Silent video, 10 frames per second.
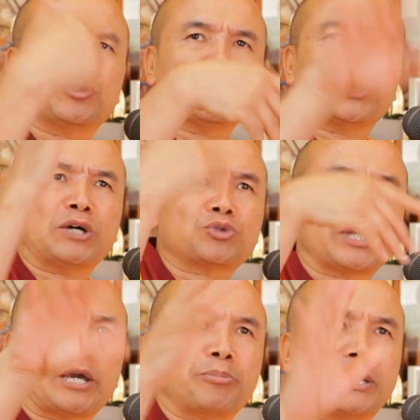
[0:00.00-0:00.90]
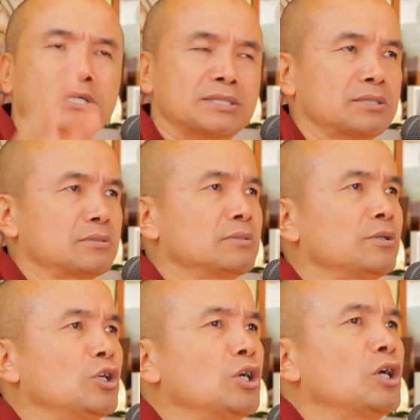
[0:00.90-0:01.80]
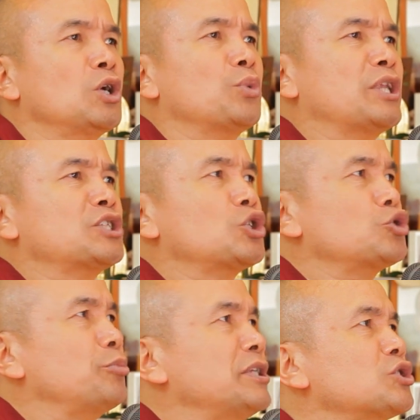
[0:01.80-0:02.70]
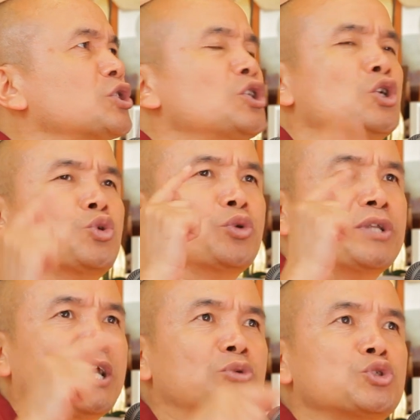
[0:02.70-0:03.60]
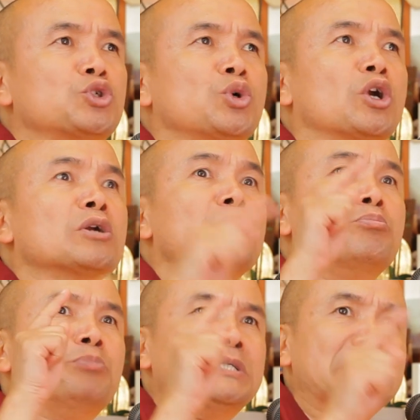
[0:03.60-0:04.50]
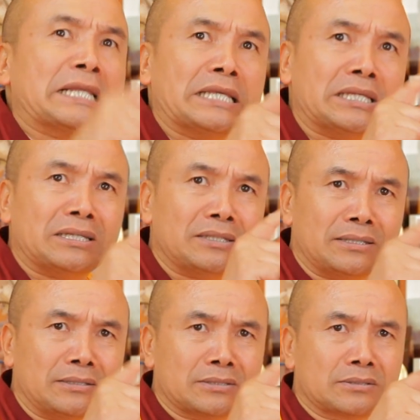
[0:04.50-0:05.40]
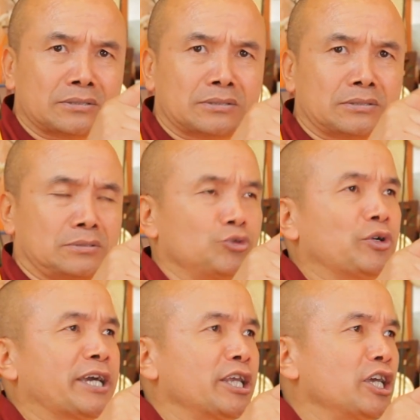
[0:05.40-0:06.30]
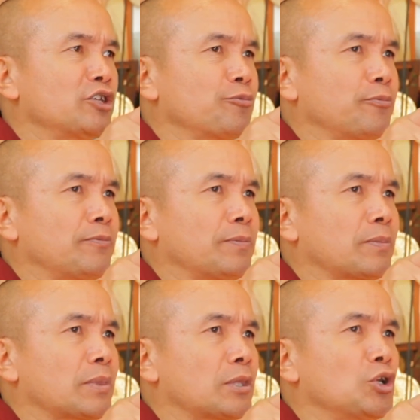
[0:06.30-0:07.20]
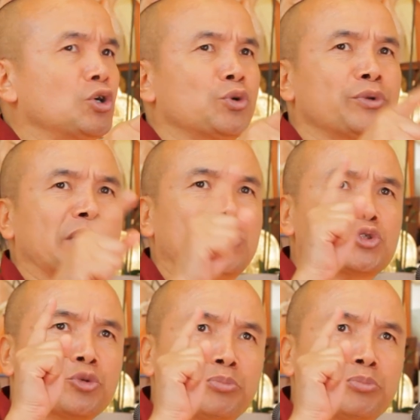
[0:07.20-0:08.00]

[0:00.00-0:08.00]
renounce your happiness. Renunciation means to renounce your miseries. You getting it? Renounce your